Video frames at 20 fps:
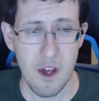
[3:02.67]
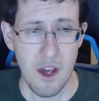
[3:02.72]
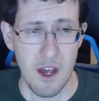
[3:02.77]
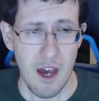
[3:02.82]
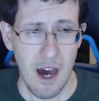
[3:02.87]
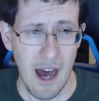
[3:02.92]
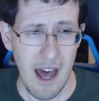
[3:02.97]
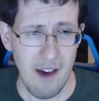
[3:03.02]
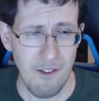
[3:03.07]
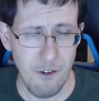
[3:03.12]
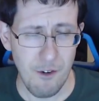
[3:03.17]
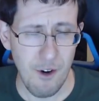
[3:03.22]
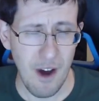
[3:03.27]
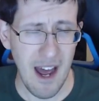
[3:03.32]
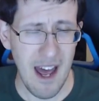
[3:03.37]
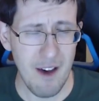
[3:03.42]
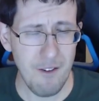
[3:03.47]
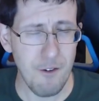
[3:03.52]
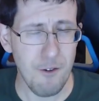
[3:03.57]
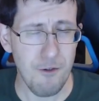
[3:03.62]
I have a, I
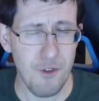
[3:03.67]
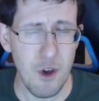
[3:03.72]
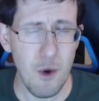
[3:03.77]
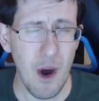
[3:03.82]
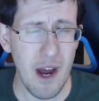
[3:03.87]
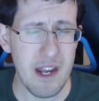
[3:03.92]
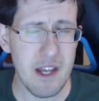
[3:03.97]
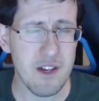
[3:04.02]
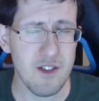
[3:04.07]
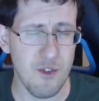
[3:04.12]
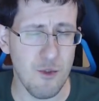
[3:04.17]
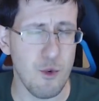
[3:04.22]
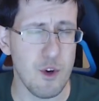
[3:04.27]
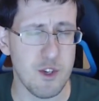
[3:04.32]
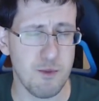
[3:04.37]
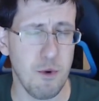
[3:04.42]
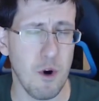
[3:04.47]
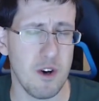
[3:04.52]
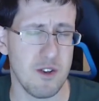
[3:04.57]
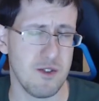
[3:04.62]
have a few ideas of which
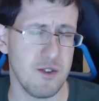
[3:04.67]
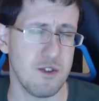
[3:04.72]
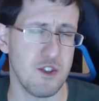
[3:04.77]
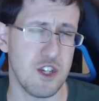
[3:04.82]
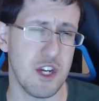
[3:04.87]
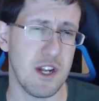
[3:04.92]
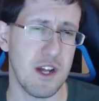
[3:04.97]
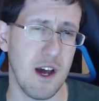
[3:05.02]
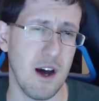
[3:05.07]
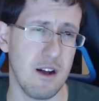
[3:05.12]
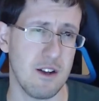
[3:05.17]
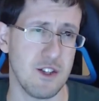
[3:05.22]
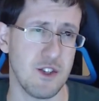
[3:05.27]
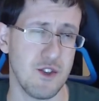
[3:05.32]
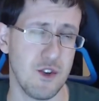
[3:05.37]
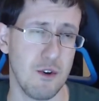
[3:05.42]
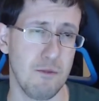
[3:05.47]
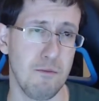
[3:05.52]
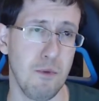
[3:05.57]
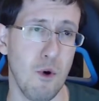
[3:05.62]
parts of those genealogies
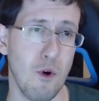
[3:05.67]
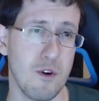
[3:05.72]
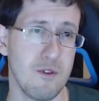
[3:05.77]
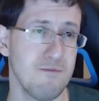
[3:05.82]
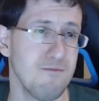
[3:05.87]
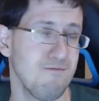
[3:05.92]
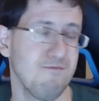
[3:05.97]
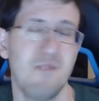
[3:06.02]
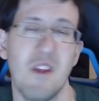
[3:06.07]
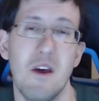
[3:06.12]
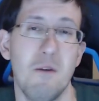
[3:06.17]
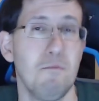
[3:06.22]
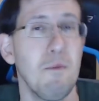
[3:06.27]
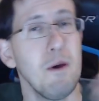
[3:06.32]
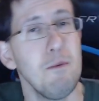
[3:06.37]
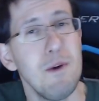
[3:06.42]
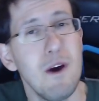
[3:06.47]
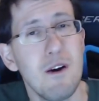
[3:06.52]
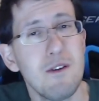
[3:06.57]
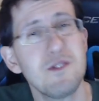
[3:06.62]
are important.
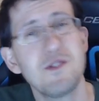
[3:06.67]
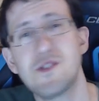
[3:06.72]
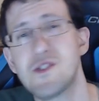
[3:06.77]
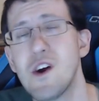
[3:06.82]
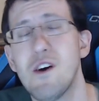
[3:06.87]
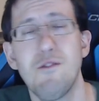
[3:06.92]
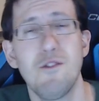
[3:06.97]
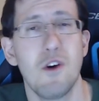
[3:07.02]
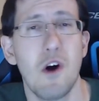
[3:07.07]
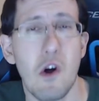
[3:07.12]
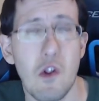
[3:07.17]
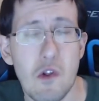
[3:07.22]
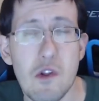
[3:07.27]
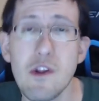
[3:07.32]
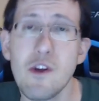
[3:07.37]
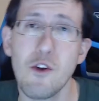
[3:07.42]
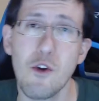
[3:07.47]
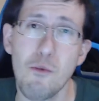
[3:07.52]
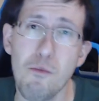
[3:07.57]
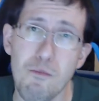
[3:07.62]
Maybe I'll discover a
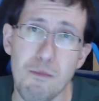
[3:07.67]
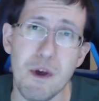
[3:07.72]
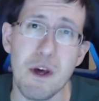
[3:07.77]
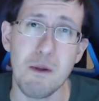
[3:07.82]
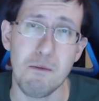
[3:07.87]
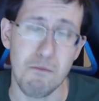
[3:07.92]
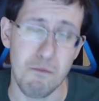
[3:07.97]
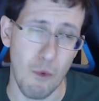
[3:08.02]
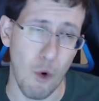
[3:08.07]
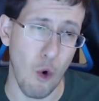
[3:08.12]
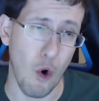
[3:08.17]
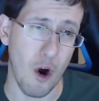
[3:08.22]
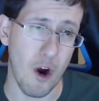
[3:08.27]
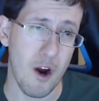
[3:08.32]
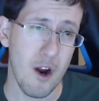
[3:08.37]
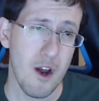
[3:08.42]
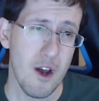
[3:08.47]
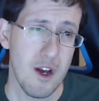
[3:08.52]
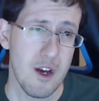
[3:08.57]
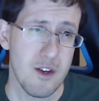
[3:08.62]
little bit more.
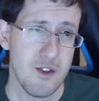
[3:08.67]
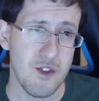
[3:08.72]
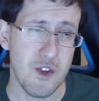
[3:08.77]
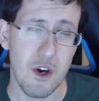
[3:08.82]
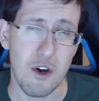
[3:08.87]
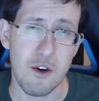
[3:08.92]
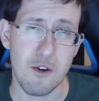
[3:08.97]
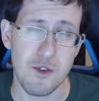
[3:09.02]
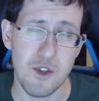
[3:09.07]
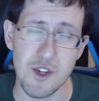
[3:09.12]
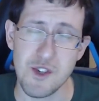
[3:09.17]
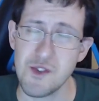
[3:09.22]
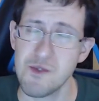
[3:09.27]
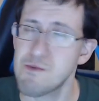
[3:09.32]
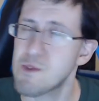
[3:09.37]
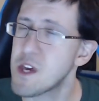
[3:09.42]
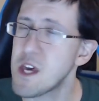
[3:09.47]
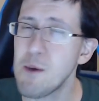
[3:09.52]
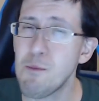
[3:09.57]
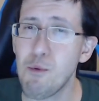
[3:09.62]
So
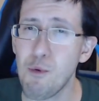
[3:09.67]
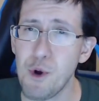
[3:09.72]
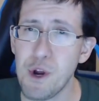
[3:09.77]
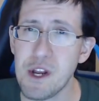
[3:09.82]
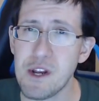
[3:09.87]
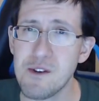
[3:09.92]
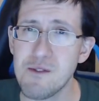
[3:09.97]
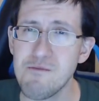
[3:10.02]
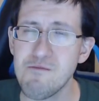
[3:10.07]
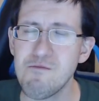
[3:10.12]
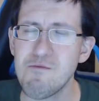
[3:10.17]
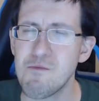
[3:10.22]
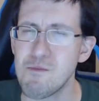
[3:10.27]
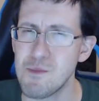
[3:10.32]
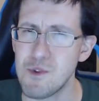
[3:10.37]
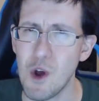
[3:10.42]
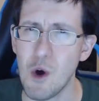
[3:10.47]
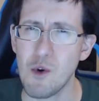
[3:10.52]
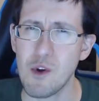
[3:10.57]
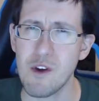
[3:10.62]
just keep reading,
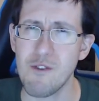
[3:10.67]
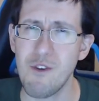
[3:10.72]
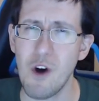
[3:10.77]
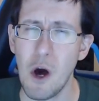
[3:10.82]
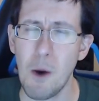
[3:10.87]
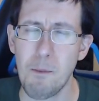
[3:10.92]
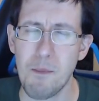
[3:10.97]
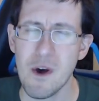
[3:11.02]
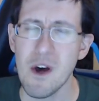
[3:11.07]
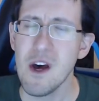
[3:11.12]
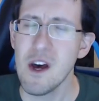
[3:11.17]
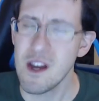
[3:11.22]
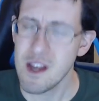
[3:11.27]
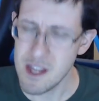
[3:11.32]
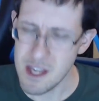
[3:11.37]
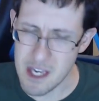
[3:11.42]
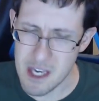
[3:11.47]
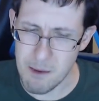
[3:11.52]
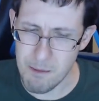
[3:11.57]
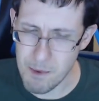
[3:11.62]
don't give up,
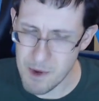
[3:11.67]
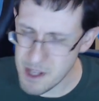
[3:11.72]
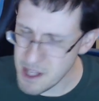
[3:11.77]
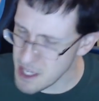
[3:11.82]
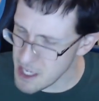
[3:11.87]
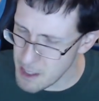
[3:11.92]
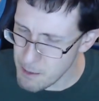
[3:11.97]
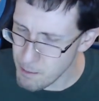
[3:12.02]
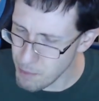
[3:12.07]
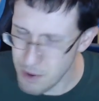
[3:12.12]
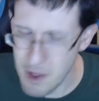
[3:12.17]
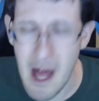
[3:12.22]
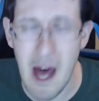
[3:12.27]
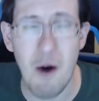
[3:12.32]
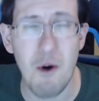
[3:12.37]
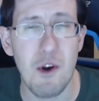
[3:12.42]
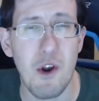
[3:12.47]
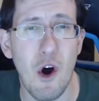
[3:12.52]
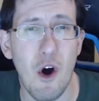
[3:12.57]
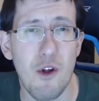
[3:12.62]
keep keep
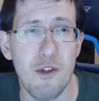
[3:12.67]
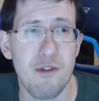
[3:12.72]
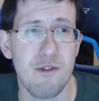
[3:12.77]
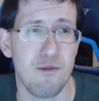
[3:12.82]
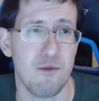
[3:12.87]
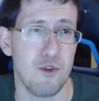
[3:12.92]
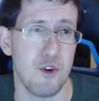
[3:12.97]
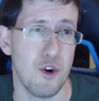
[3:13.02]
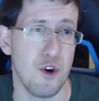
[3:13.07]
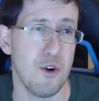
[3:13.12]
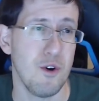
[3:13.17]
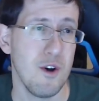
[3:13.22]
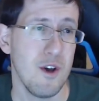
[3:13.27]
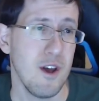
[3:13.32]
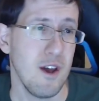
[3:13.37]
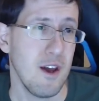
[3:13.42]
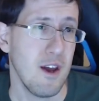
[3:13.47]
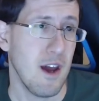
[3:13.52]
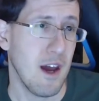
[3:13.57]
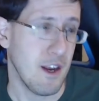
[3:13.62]
plowing on through.
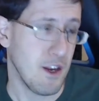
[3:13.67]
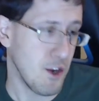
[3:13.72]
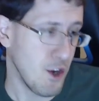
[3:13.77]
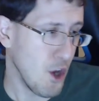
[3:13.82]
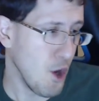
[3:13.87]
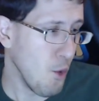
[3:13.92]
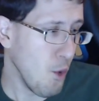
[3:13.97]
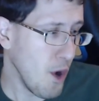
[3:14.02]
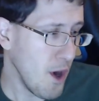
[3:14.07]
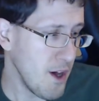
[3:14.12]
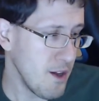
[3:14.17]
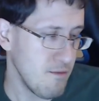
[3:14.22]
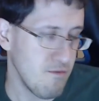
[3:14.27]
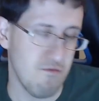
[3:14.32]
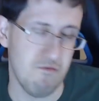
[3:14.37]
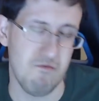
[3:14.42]
And you know what?